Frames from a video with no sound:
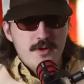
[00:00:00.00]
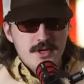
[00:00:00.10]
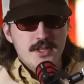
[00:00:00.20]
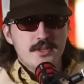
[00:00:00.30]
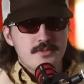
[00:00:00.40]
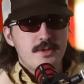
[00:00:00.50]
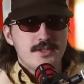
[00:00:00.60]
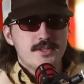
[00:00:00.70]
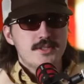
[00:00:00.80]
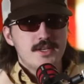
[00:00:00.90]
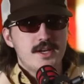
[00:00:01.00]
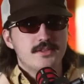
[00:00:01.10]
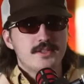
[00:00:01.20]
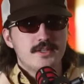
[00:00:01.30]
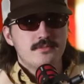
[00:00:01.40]
those places. Yeah, it's
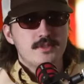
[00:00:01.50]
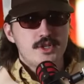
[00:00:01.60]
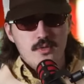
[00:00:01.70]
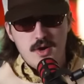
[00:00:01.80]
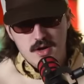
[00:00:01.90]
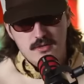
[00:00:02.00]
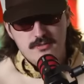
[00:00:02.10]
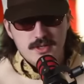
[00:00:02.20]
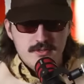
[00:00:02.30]
like show off. Like,